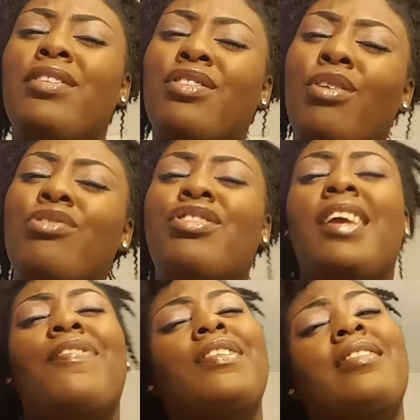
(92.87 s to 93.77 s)

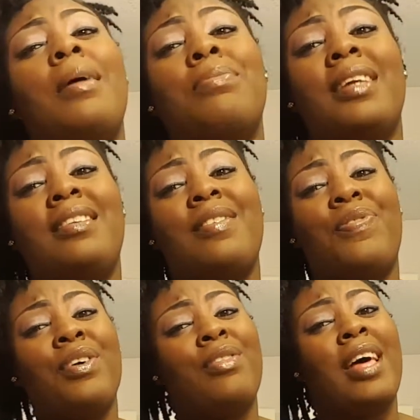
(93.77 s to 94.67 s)
searching for something to
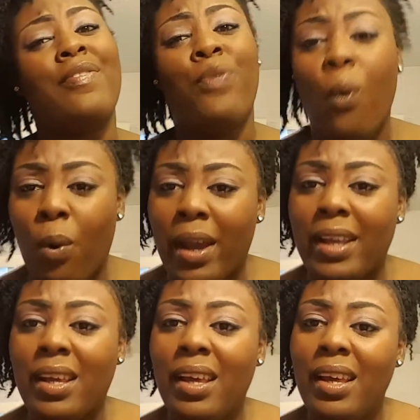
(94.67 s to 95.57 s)
fill that
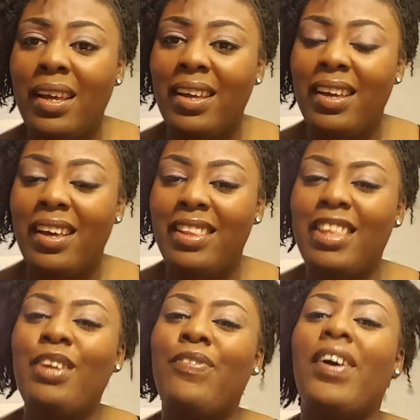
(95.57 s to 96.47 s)
void.
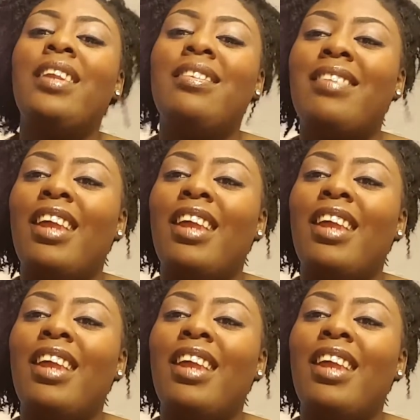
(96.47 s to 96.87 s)
Then you finally say,